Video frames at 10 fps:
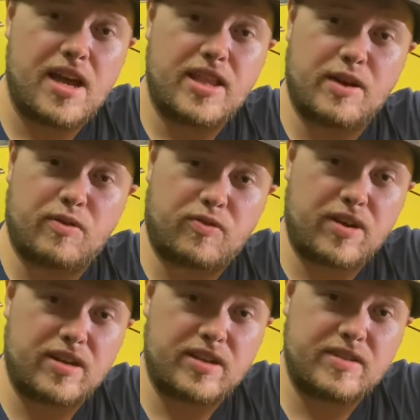They were
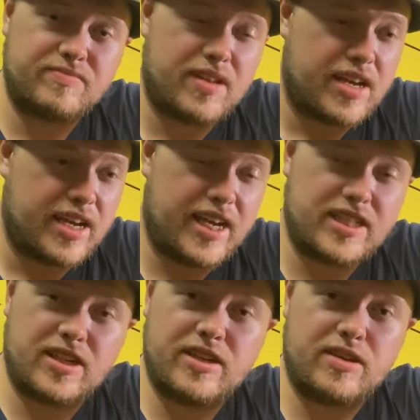friendly,
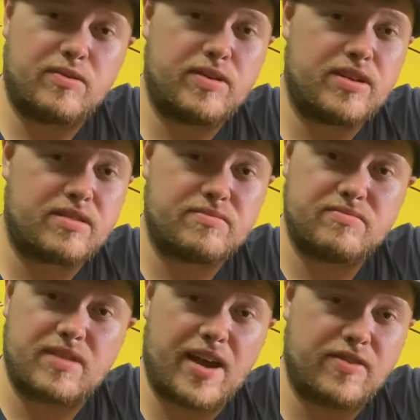easy to deal with.
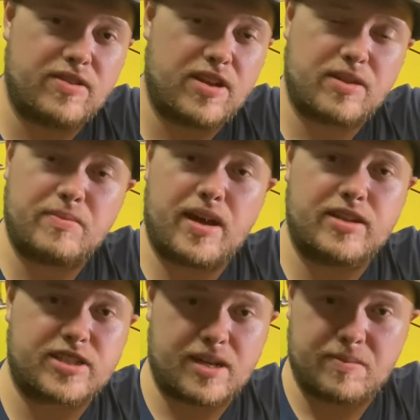I have nothing bad to
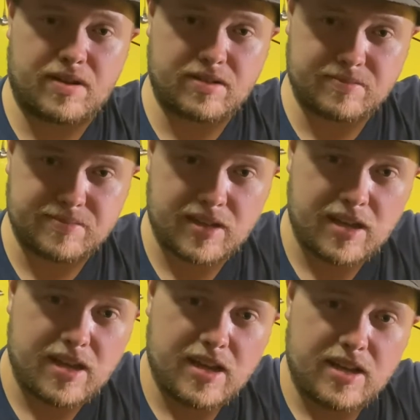say about them.
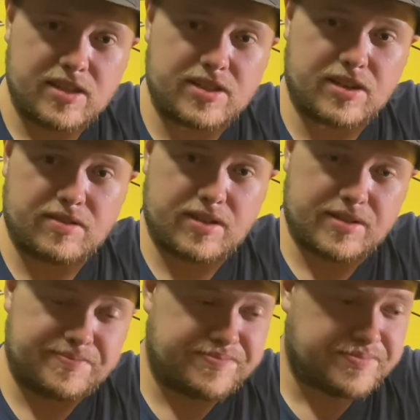So, uh,
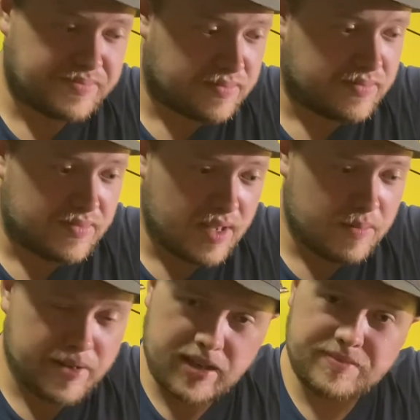
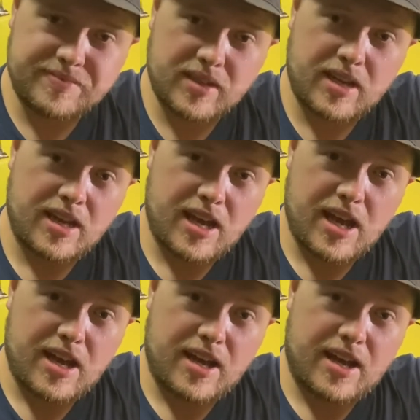but yeah,
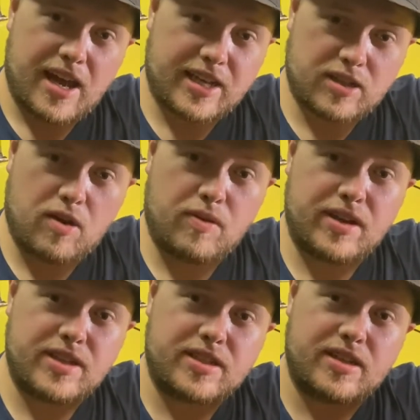as
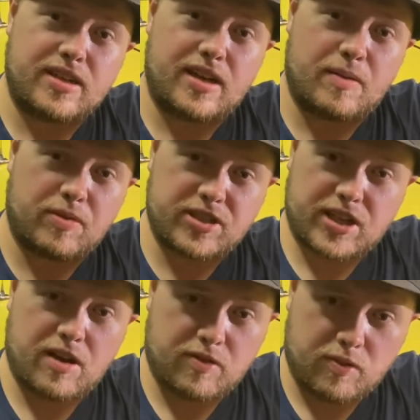always, I appreciate
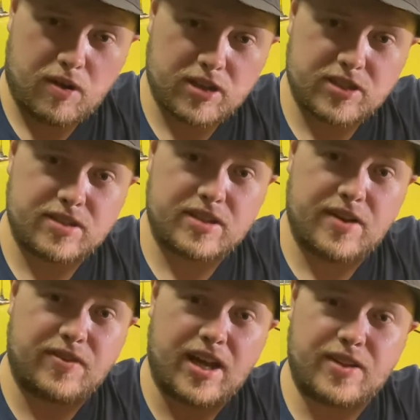y'all for watching.
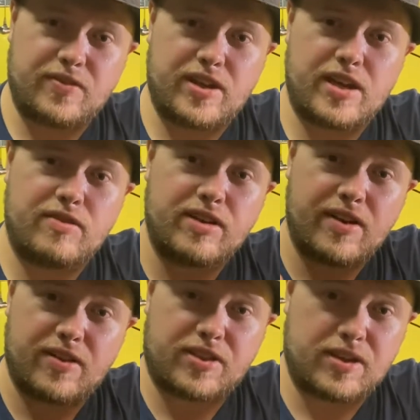If you like the video, give
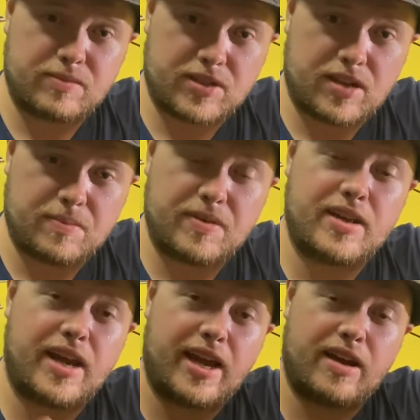it a thumbs up
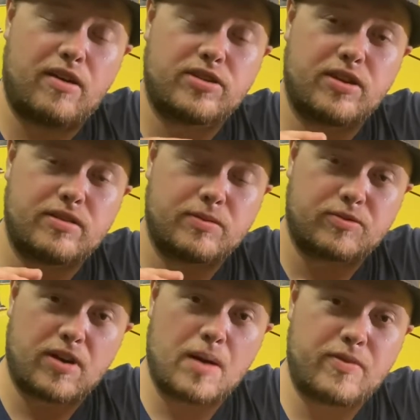and also
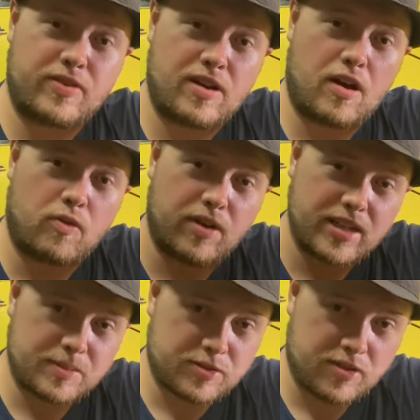subscribe if you're not already
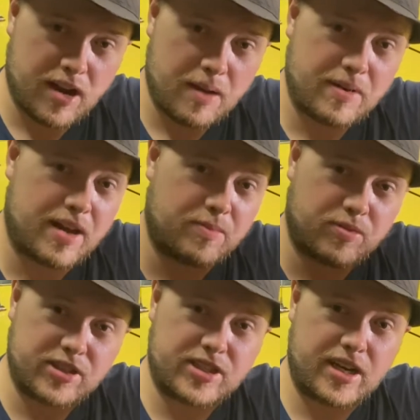subscribed. I'd
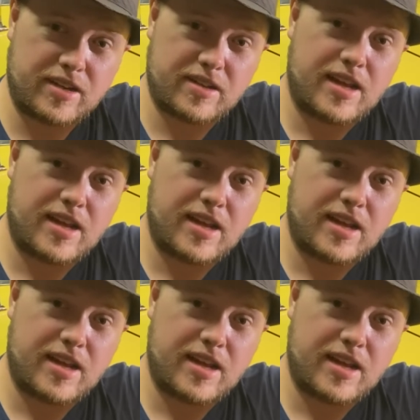appreciate it.